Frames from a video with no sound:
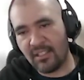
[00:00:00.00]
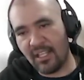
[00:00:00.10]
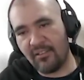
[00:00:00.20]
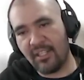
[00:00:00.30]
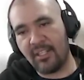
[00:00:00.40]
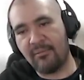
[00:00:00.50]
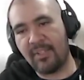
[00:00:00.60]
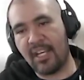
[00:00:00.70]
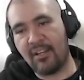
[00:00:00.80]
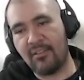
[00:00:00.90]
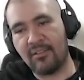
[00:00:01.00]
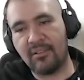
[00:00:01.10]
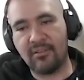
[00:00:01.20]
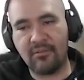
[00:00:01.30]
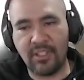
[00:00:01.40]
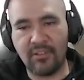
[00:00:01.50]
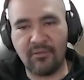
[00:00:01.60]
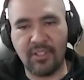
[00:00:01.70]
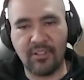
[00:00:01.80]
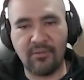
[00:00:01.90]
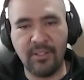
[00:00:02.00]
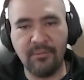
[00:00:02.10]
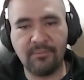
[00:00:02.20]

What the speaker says: Cloud Native Now 2023.